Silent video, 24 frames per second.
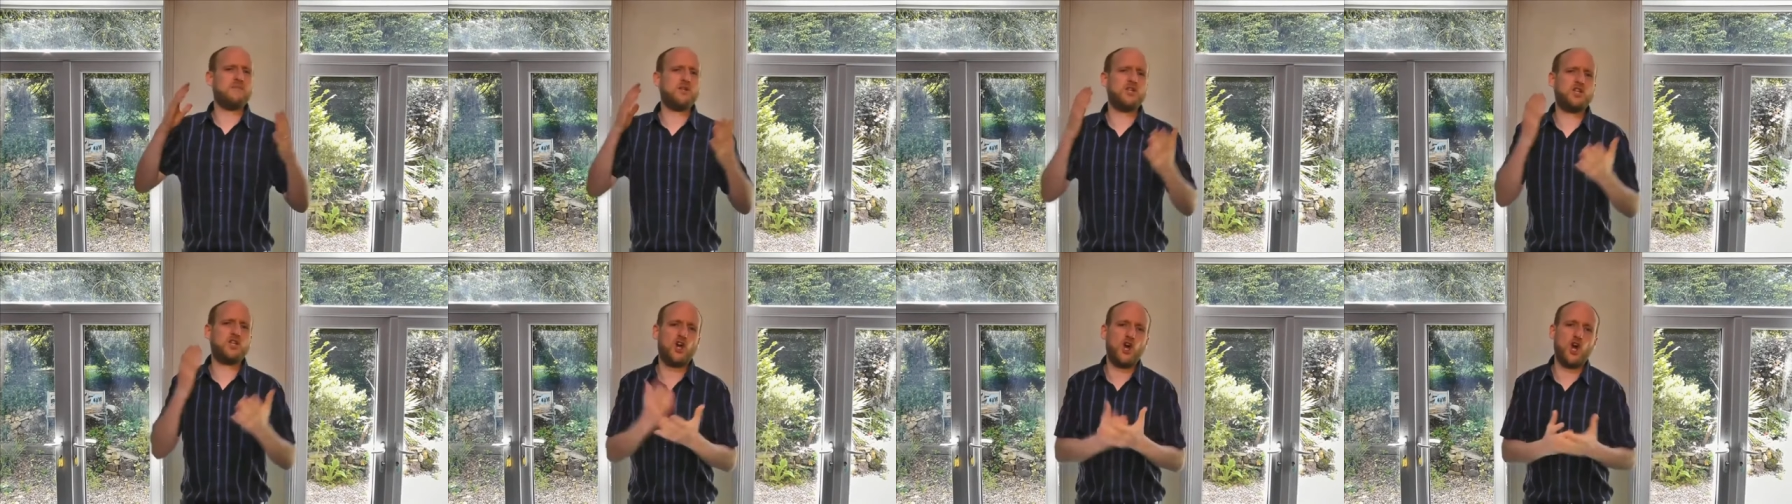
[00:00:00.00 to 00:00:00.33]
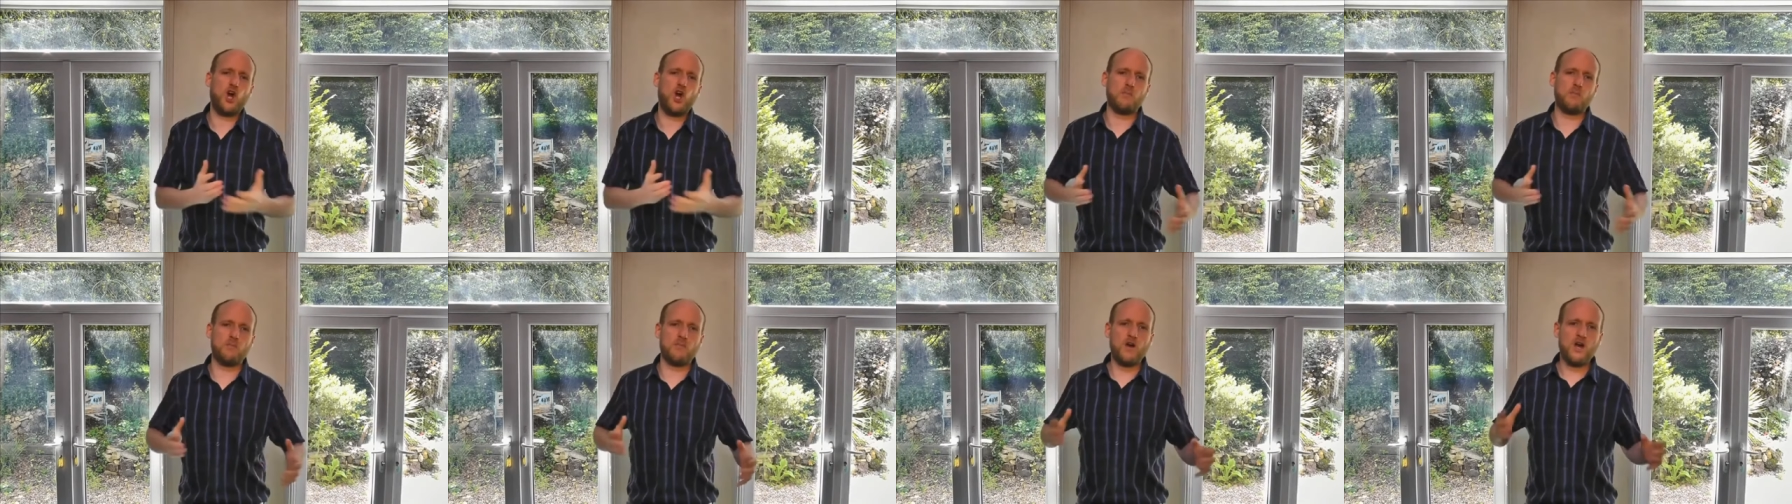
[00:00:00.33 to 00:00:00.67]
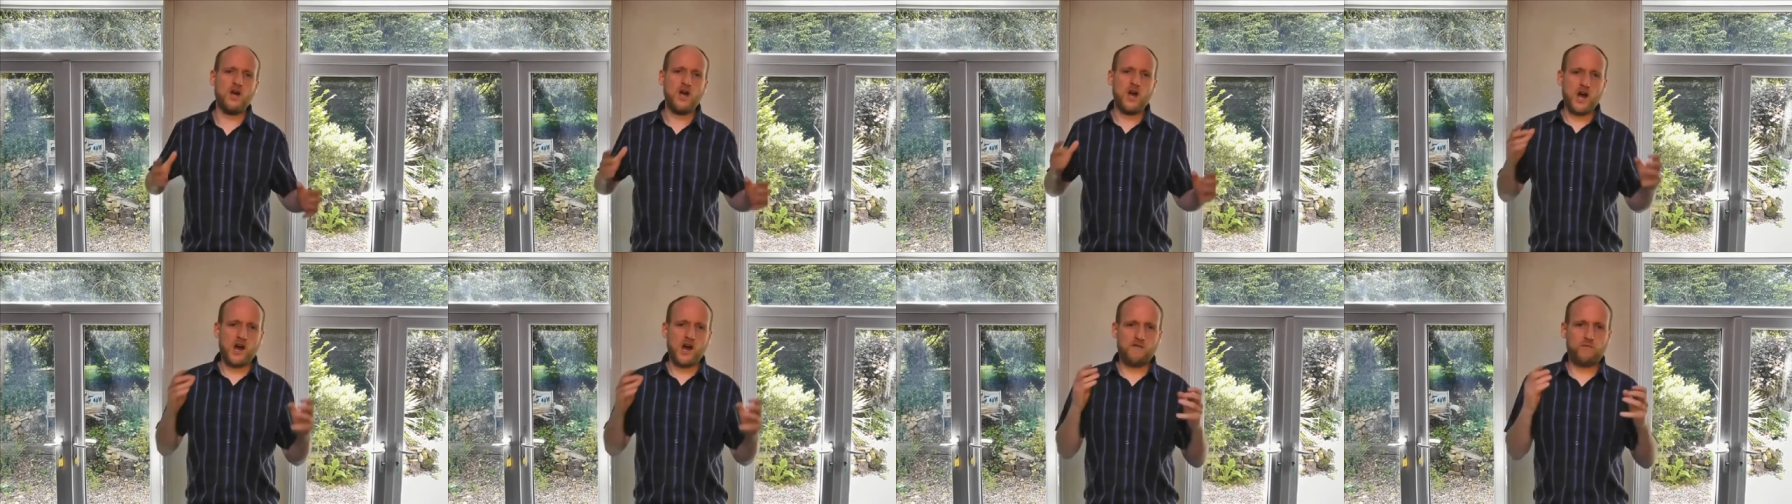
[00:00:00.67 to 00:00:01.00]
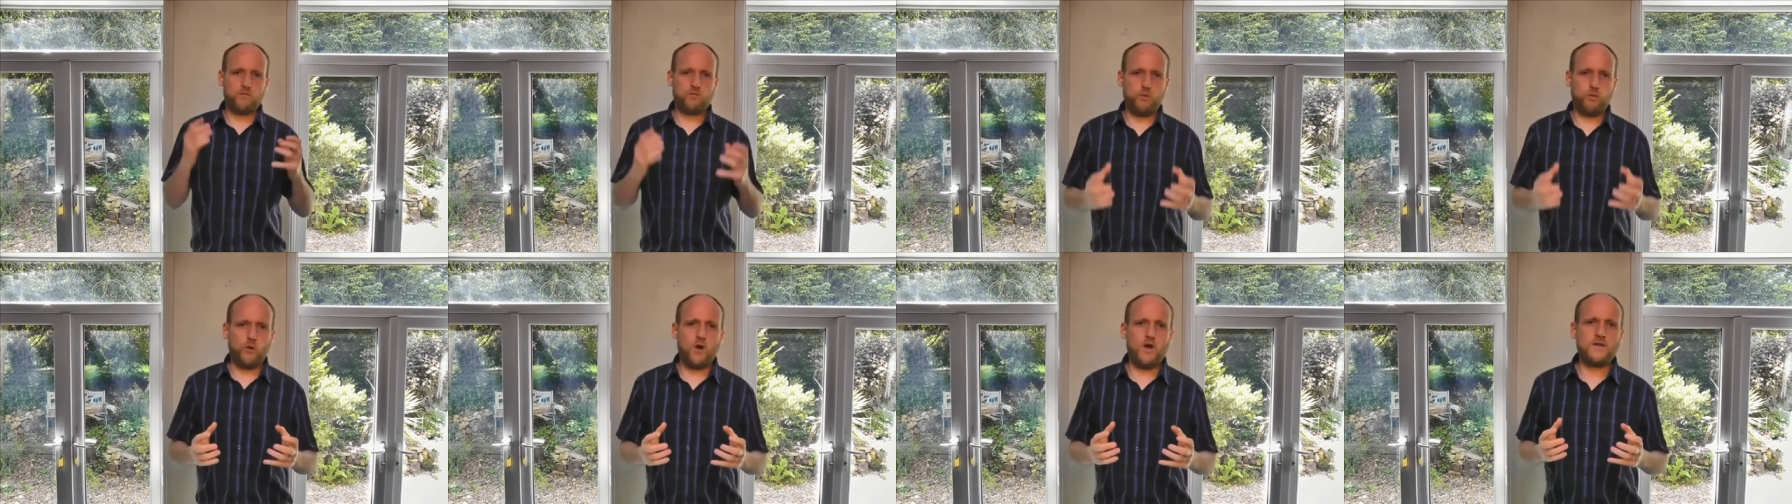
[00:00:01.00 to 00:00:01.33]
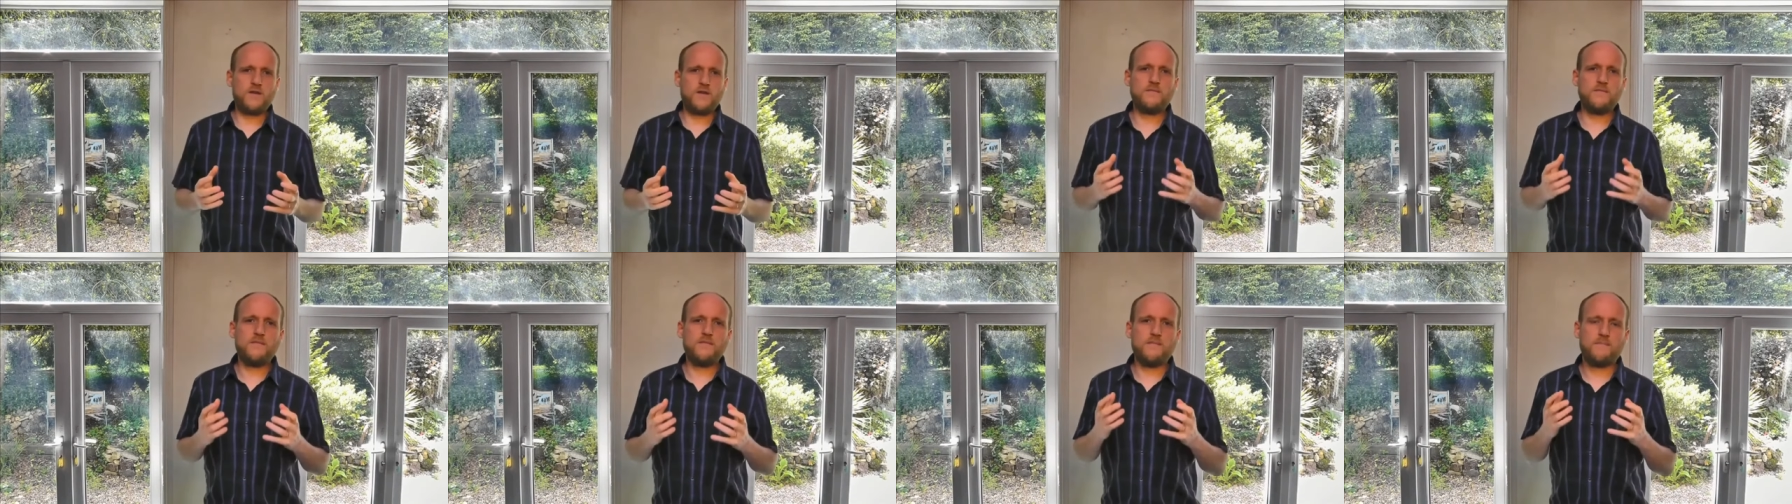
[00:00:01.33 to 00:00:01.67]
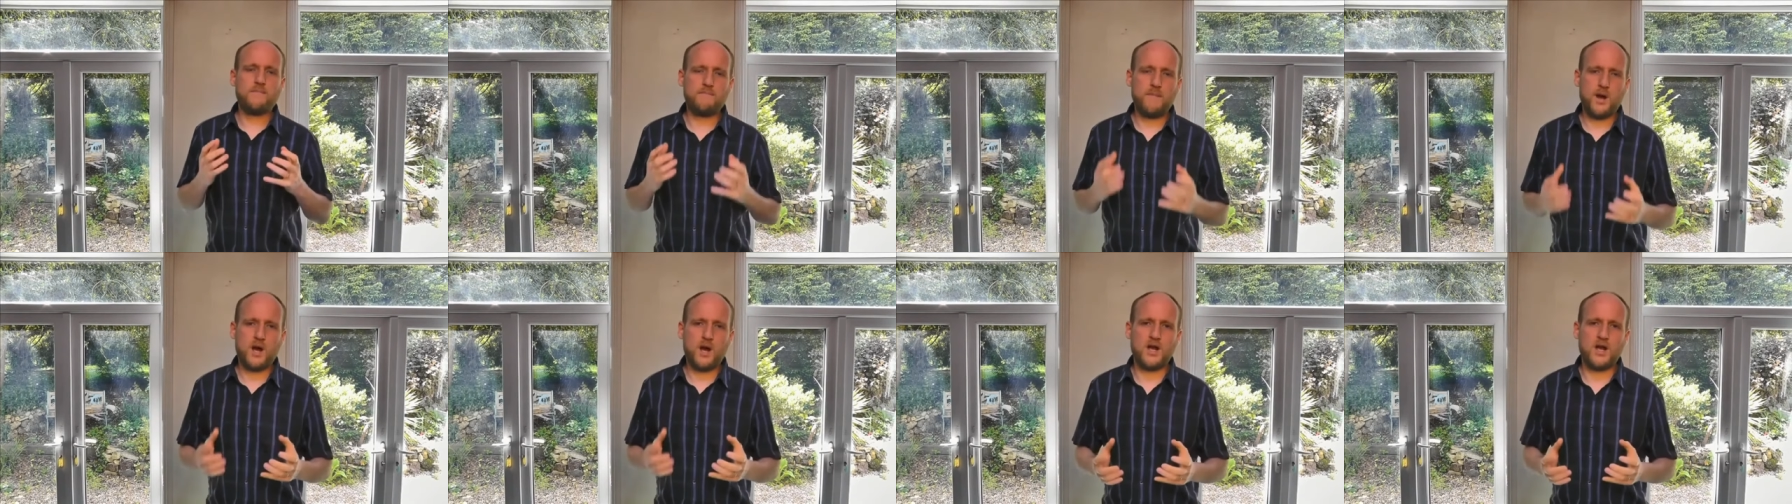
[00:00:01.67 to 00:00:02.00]
become of one
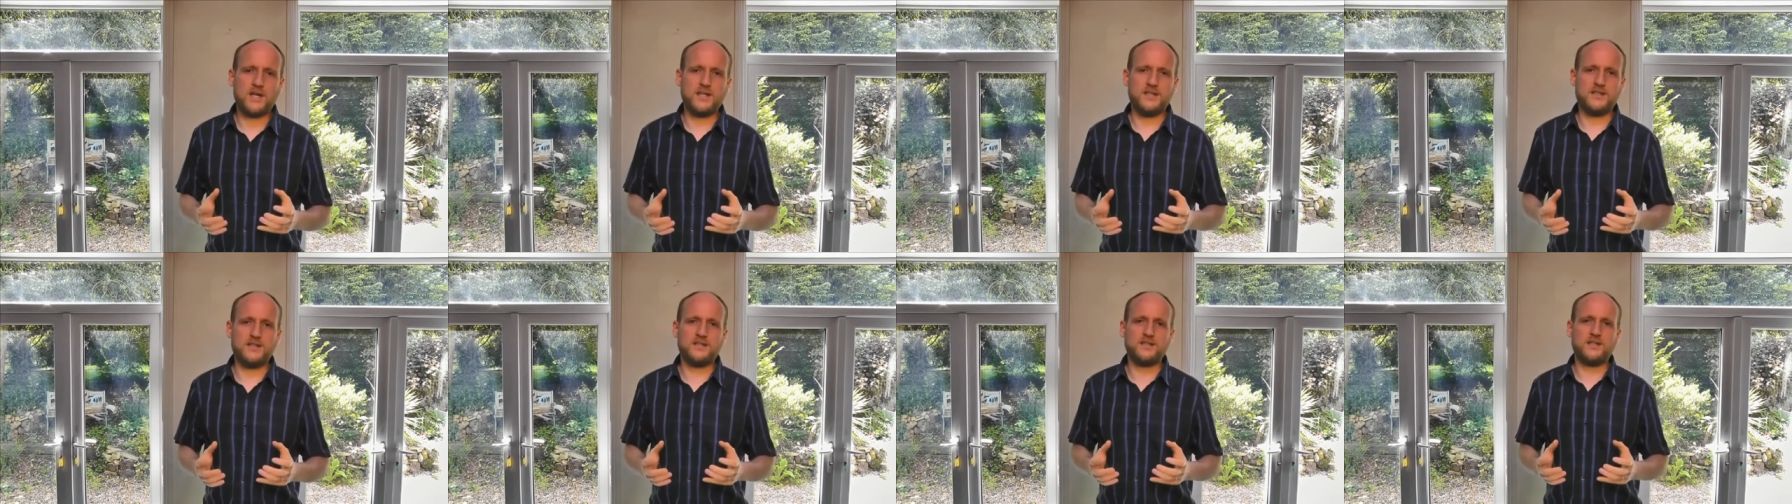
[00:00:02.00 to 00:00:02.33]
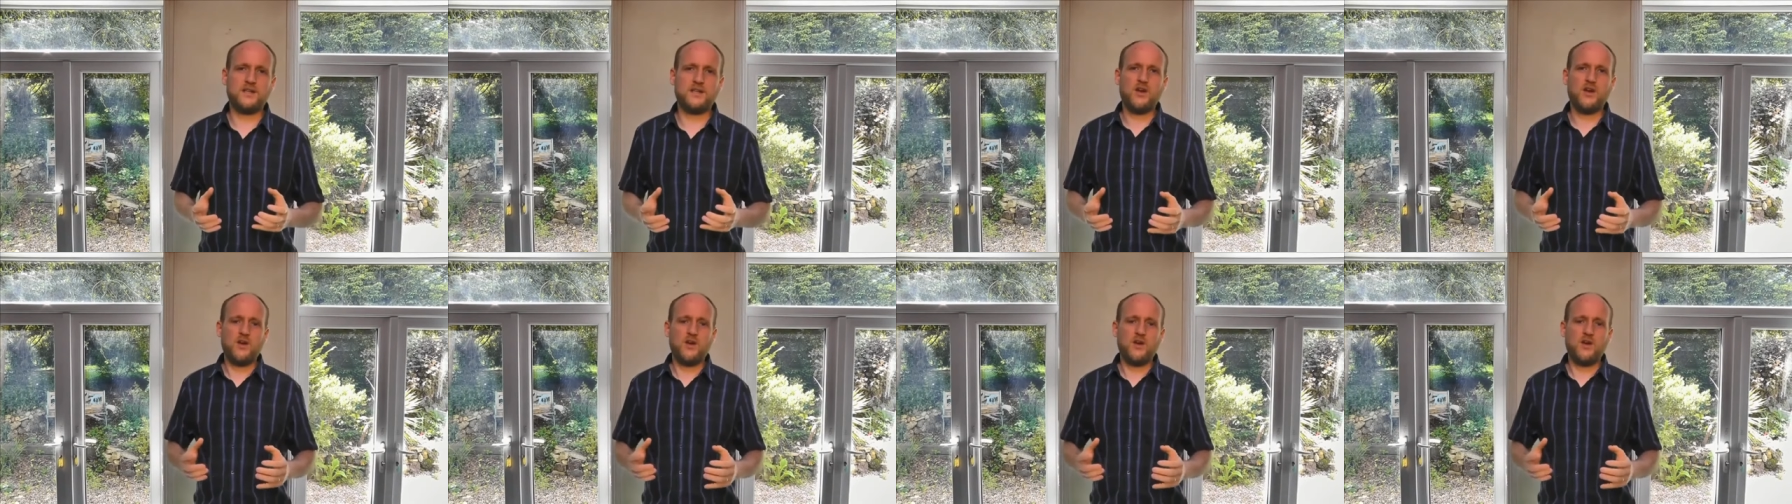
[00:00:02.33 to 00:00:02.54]
mind.